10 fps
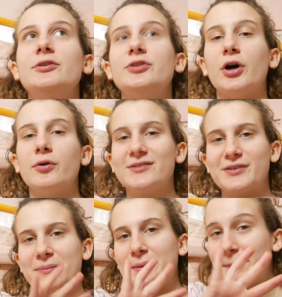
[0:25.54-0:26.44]
dough and so
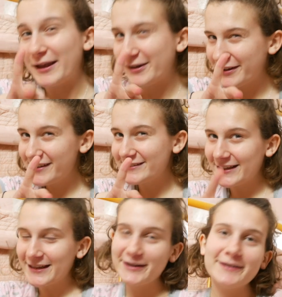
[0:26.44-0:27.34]
I'm gonna bake cookies
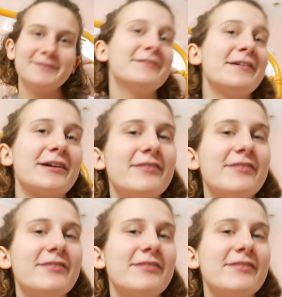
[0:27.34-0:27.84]
later. Very